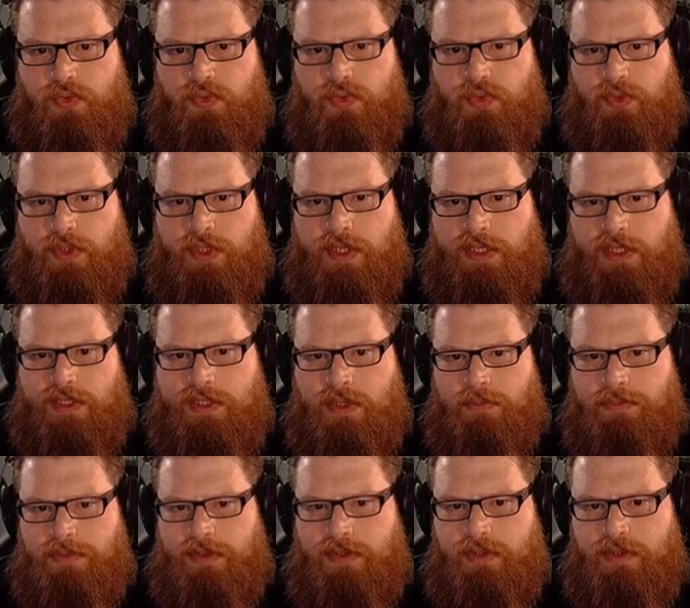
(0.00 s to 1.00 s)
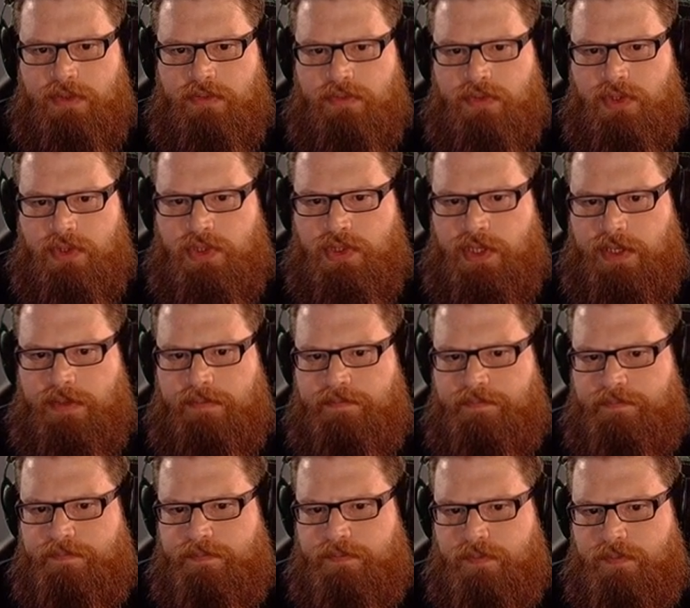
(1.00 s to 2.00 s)
Let's not build you just yet.
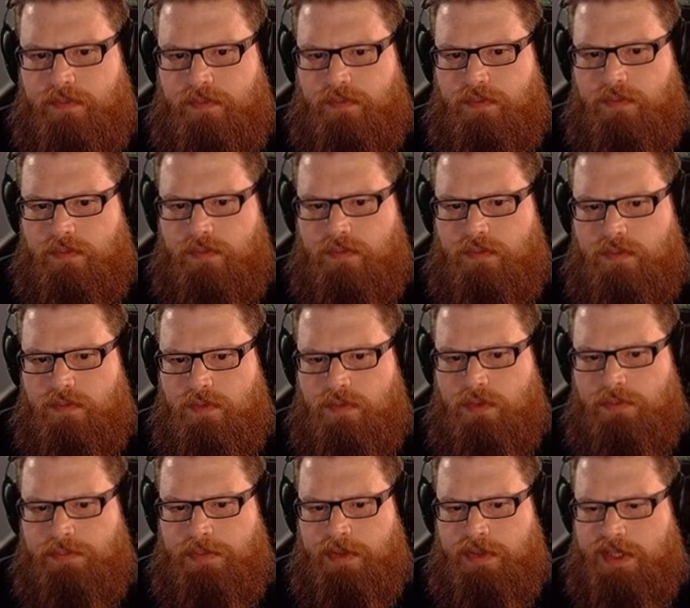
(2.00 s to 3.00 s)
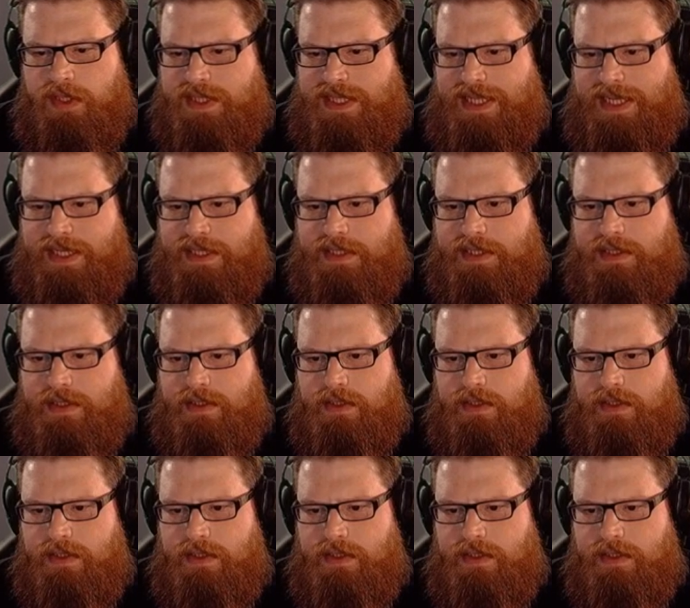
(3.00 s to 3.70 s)
Build this last.